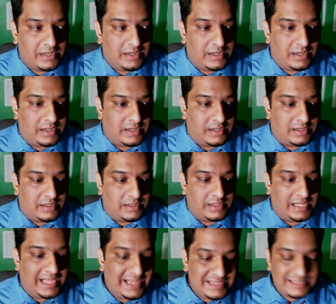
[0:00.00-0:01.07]

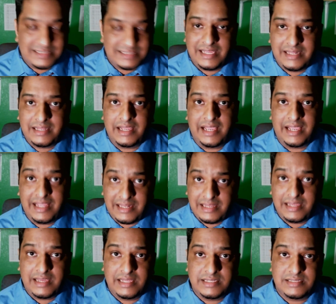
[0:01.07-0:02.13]

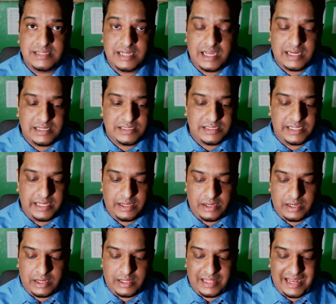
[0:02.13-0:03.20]
India is the country
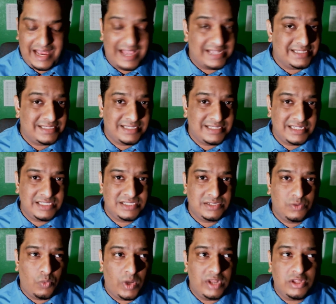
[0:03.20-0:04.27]
that has such
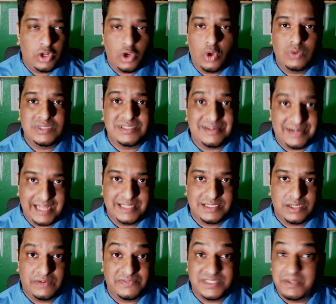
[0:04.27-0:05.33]
one of the lowest
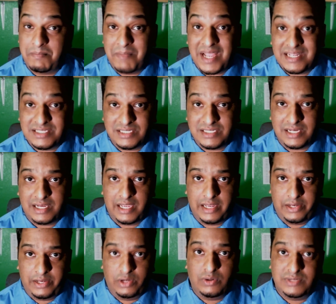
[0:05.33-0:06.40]
rates of dementia
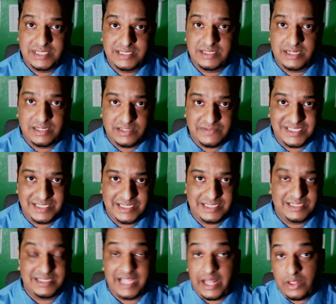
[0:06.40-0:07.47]
and neurodegenerative
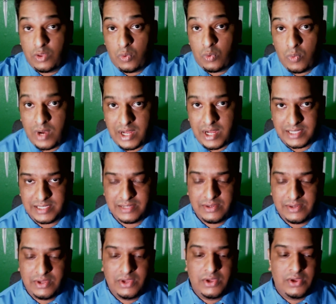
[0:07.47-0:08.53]
diseases in the world.
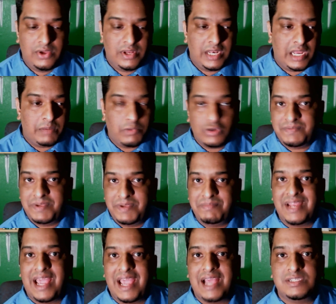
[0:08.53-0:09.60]
Now, most
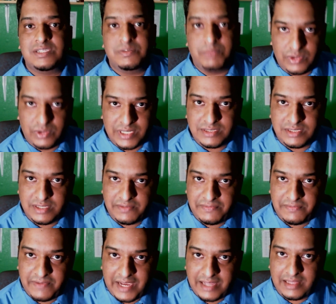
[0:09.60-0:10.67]
people attribute this to the
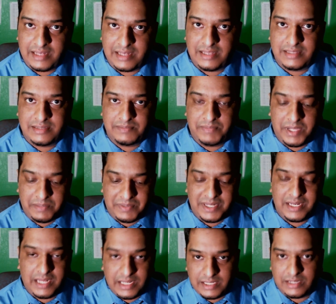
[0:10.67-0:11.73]
fact that people
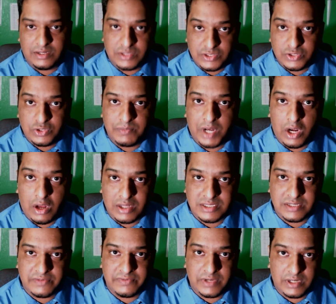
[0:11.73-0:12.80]
in India consume a
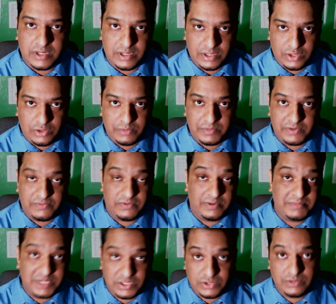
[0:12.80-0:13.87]
lot of curcumin from
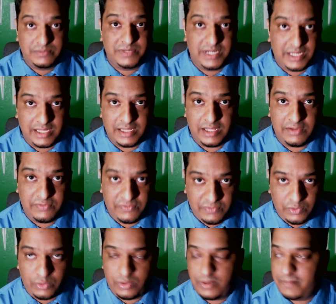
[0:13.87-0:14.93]
the turmeric in their
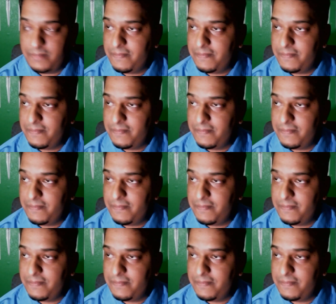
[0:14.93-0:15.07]
food.